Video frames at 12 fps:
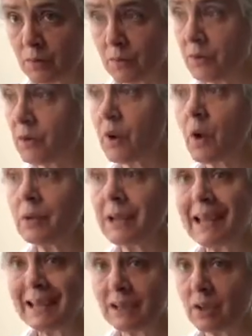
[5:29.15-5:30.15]
There are only
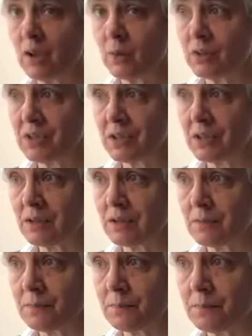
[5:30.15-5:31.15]
8 notes in it.
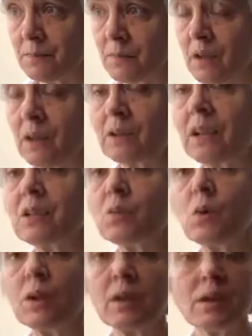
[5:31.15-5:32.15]
Let's
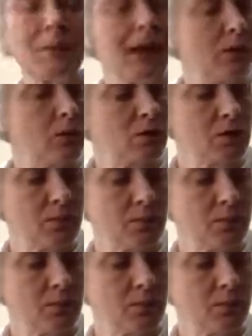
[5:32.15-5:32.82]
work them out